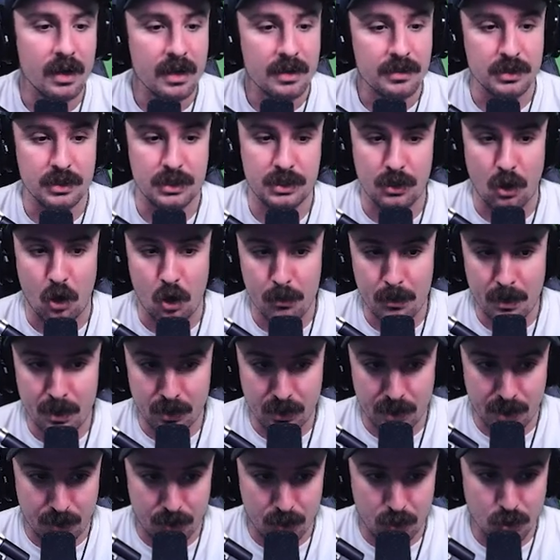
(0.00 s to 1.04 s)
The Star Metal
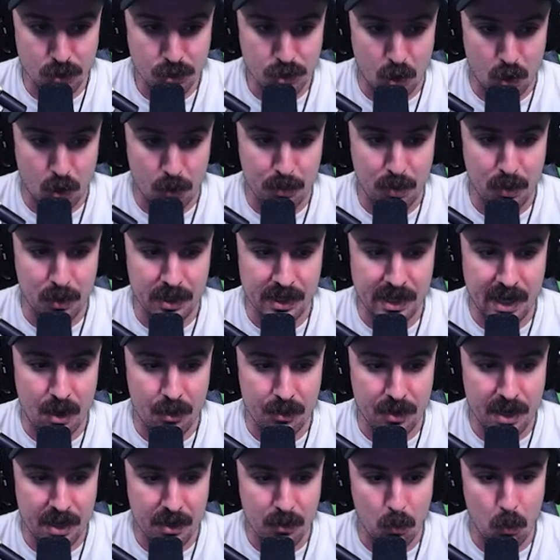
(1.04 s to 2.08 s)
Arrows are putting out
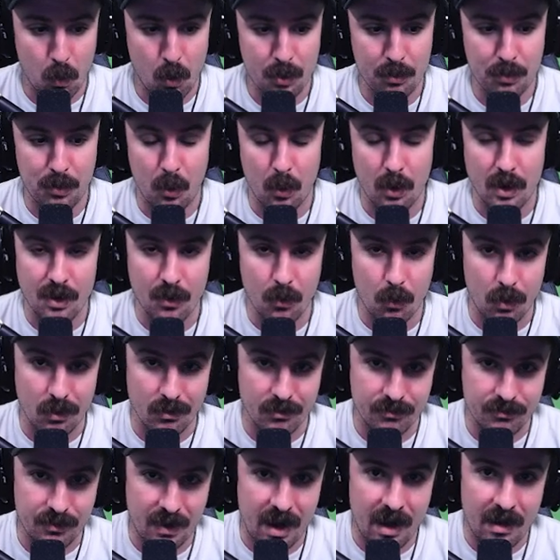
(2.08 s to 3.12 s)
a
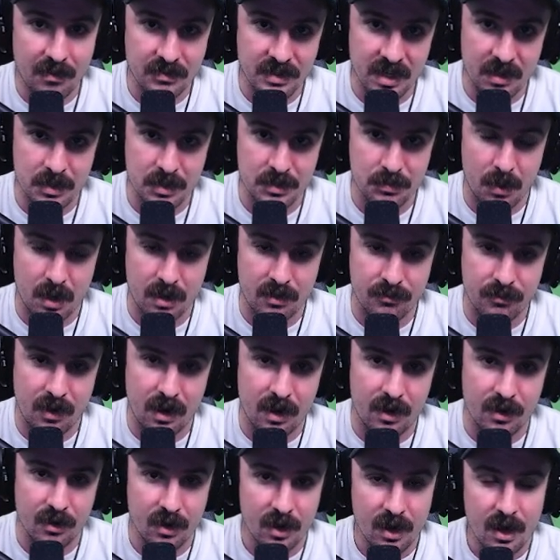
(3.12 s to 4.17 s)
1.15 damage
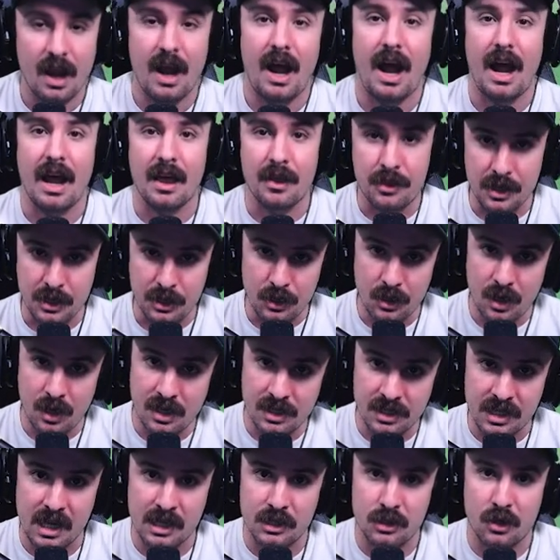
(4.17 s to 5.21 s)
modifier. I think you guys
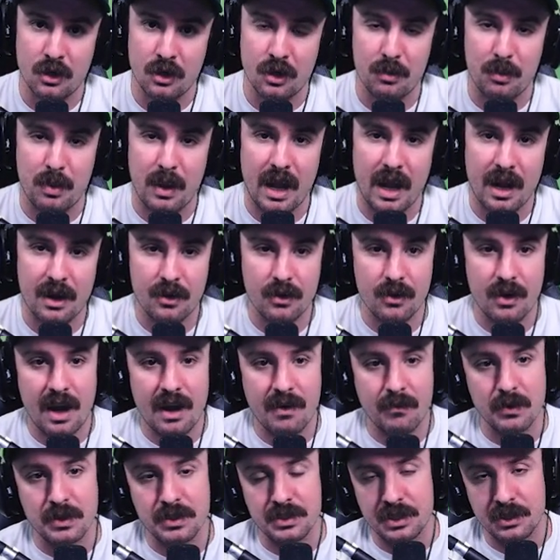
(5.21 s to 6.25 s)
can catch on to the pattern.
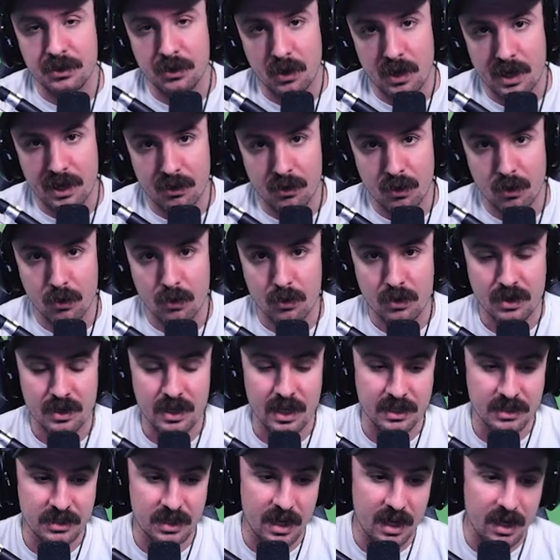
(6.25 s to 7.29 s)
Every single arrow
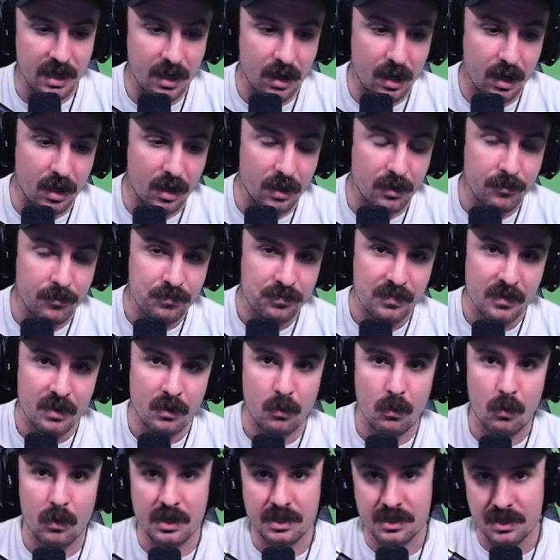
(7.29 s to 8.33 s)
gets a,
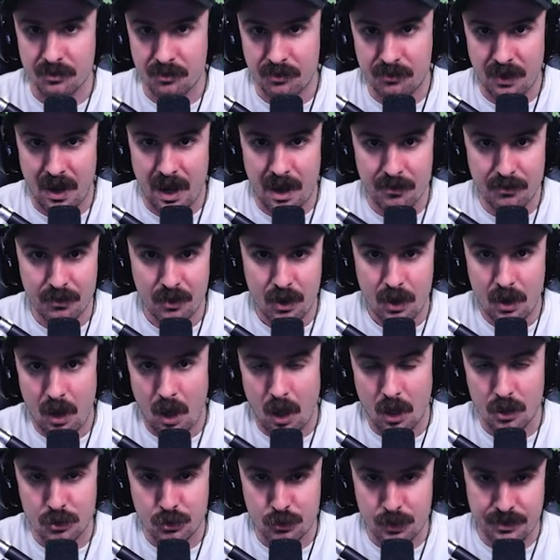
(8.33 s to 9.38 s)

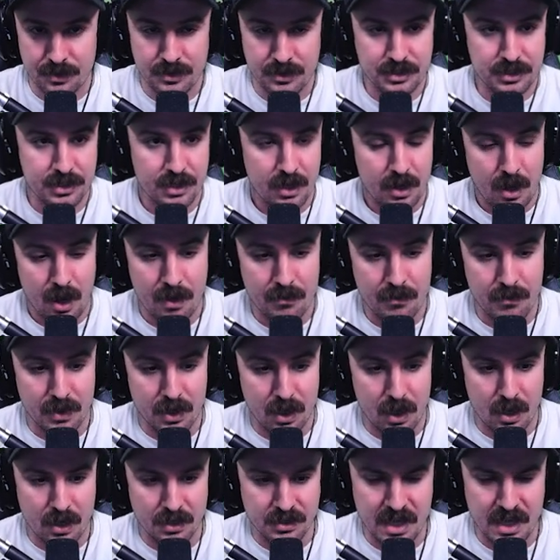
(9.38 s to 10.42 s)
5/100ths of
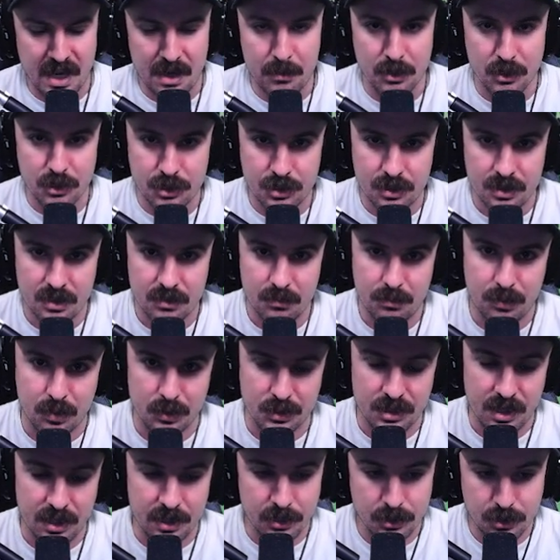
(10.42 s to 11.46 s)
a damage
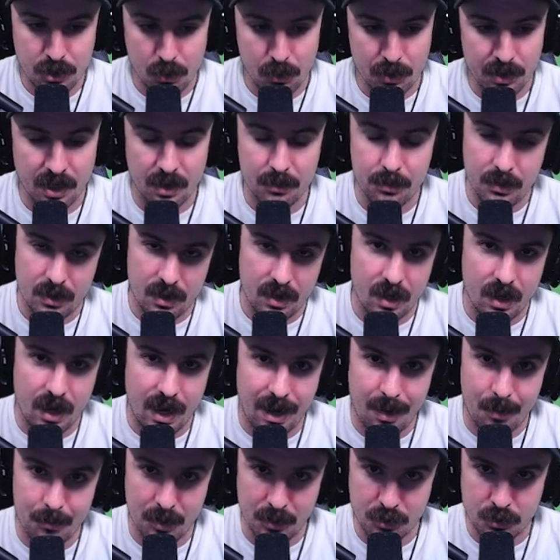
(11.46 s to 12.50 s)
percentage going up.
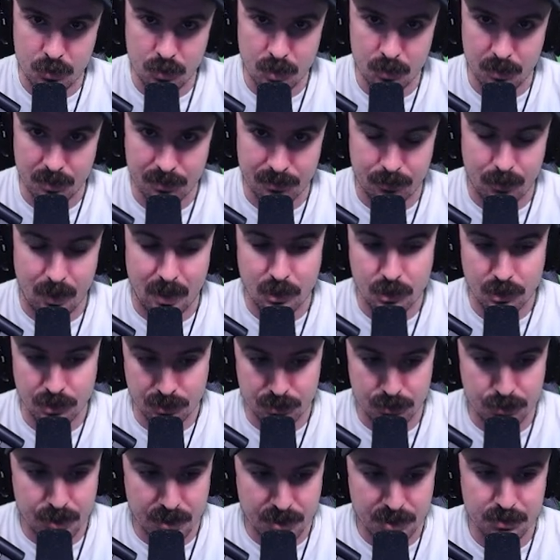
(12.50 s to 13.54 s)
I'm not too good with fractions
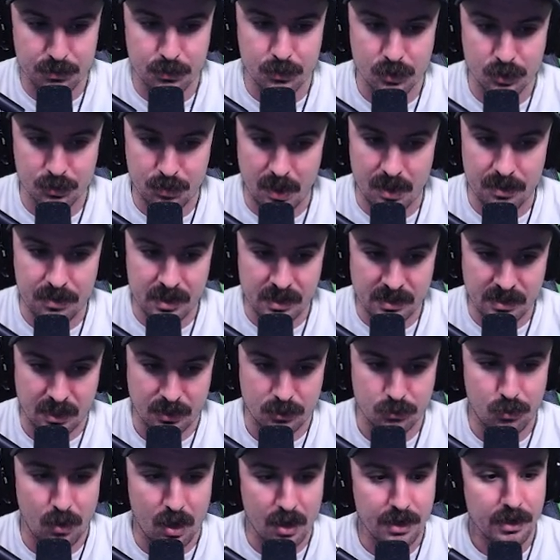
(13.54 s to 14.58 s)
or decimals, but I think
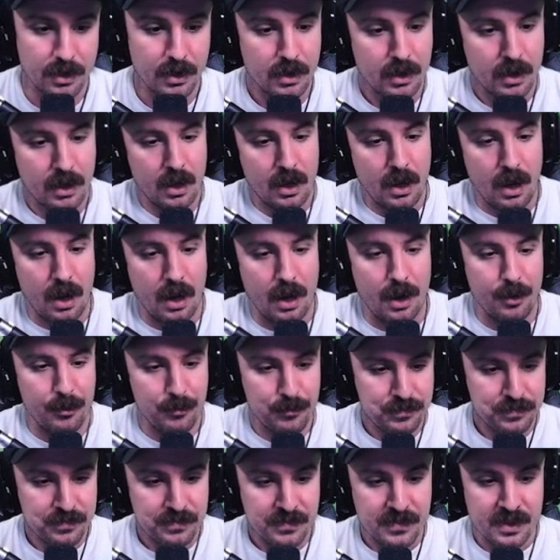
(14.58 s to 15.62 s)
that's right.
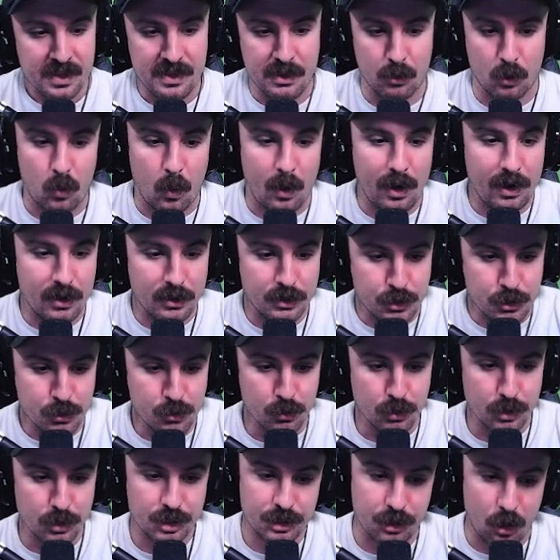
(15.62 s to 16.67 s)
They require
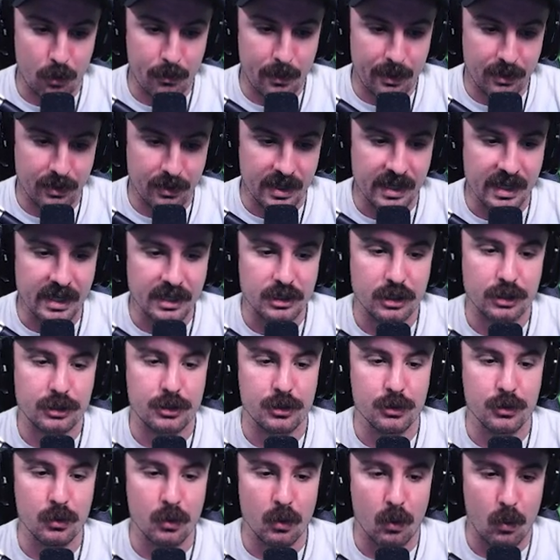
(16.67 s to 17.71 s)
2 star metal ingots,
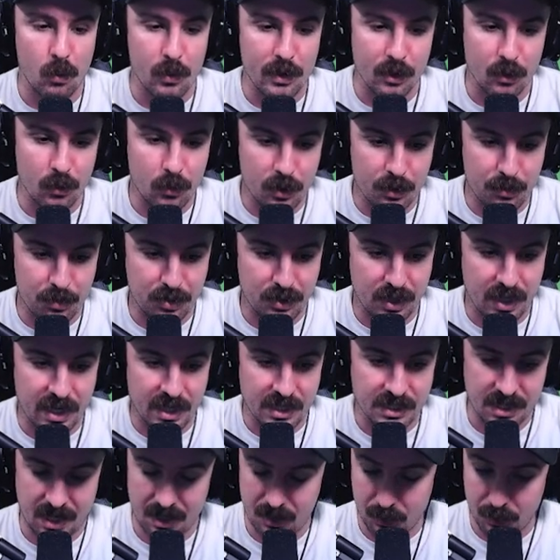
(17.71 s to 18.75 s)
2 weirwood
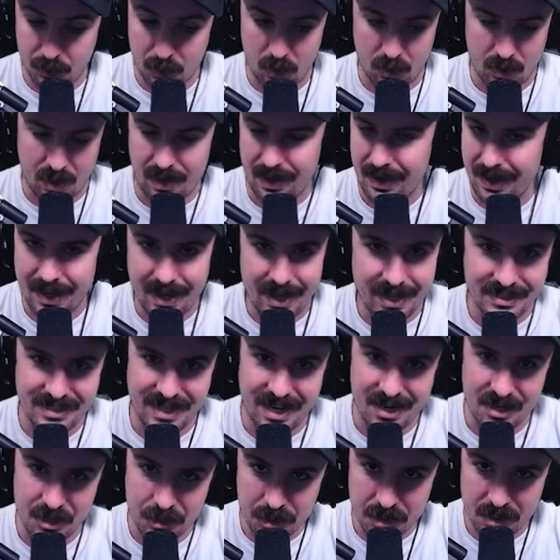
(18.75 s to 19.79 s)
planks. I don't know. Is that
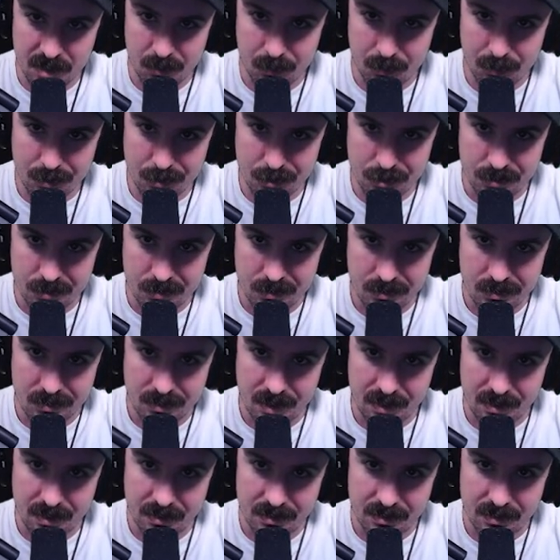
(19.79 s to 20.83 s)
how you say that word?
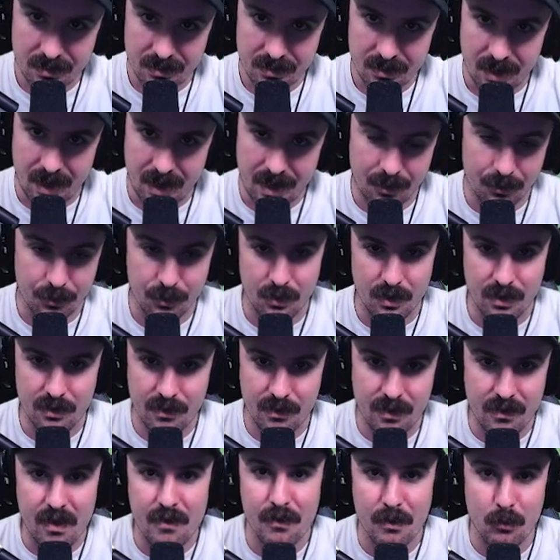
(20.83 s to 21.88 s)
Okay. I don't know.
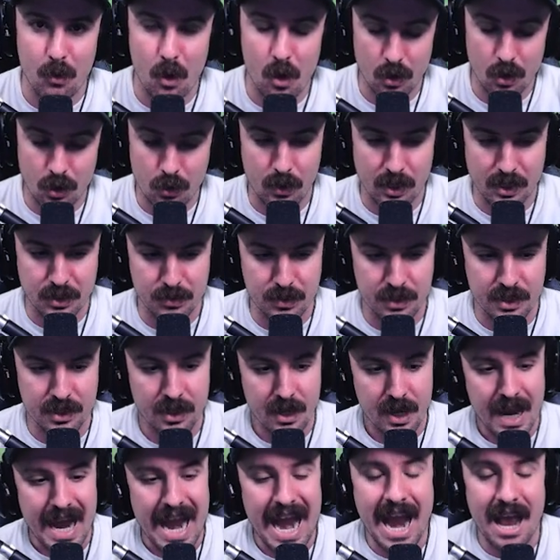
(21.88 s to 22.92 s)
If I'm wrong, correct me.
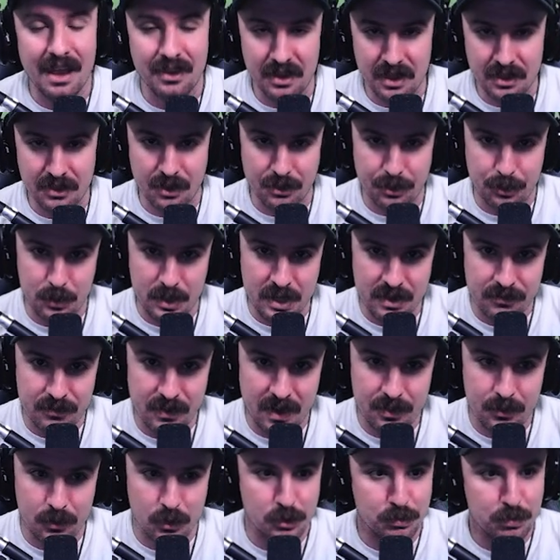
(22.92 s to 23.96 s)
And then the 3
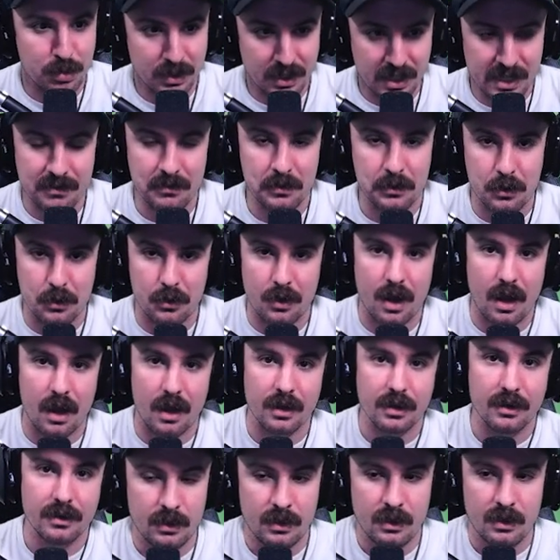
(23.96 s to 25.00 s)
feathers, believe it or not.
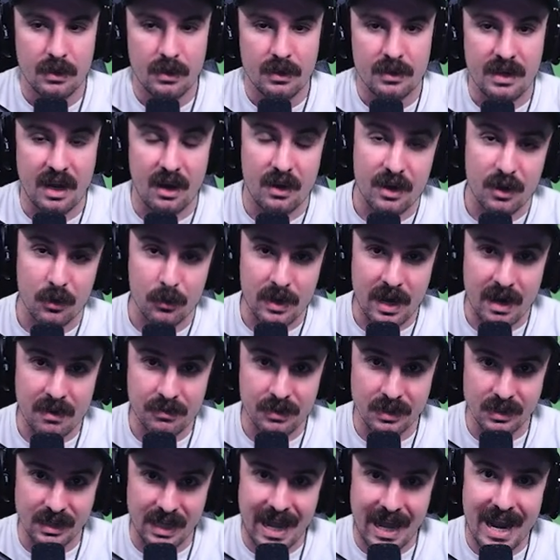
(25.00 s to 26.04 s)
Now here we have the
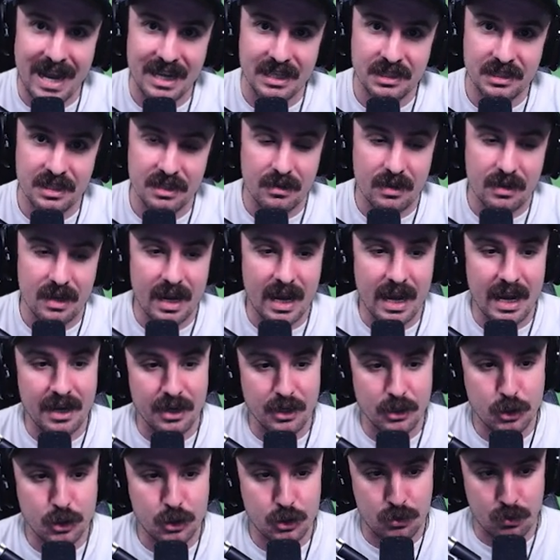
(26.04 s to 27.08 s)
last and
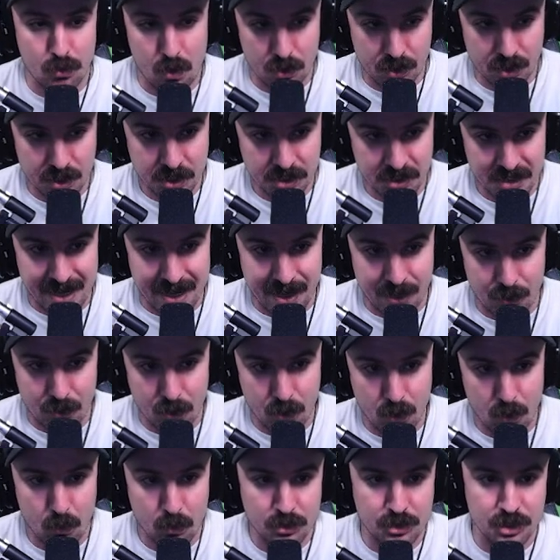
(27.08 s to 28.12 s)
strongest
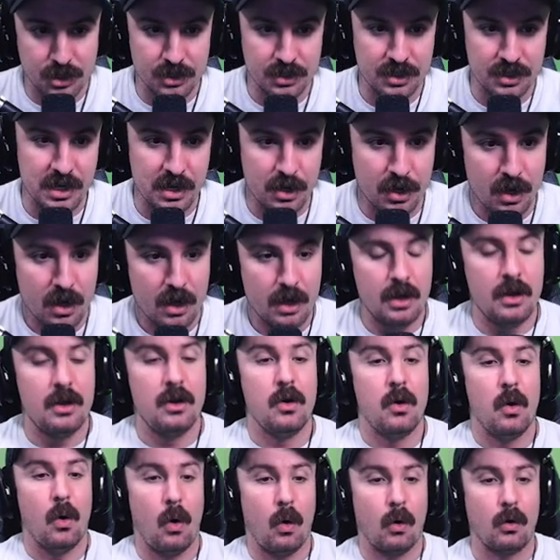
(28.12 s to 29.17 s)
arrow, which is the
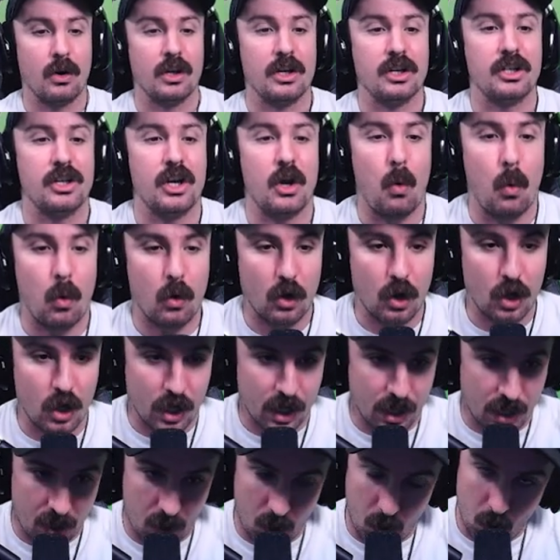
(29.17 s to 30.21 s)

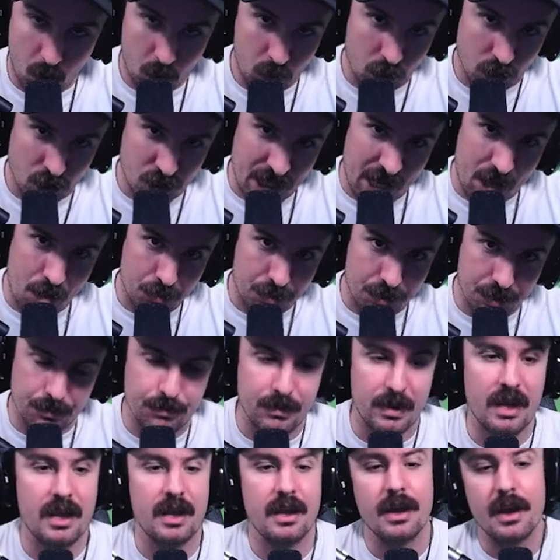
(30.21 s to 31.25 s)
Orichalcum
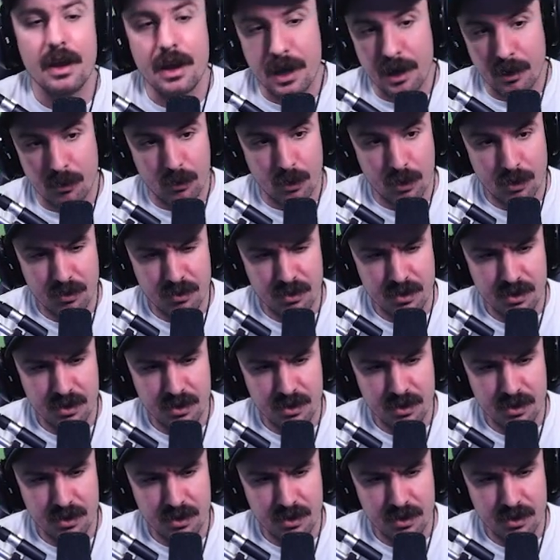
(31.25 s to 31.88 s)
arrow.